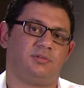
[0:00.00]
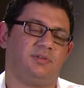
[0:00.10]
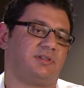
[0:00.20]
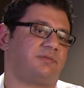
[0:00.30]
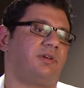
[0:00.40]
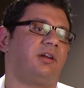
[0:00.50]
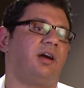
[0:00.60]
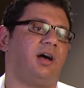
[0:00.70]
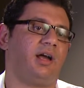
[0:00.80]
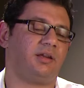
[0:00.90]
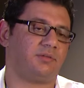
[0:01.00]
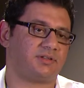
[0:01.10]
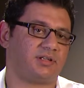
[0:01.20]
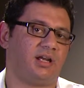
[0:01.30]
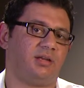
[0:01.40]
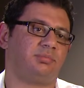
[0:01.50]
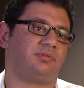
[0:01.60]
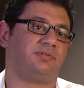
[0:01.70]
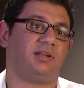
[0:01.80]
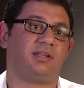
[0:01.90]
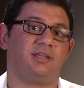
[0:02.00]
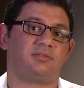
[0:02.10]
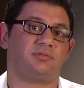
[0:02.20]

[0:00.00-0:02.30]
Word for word: This very high-risk, high-profile case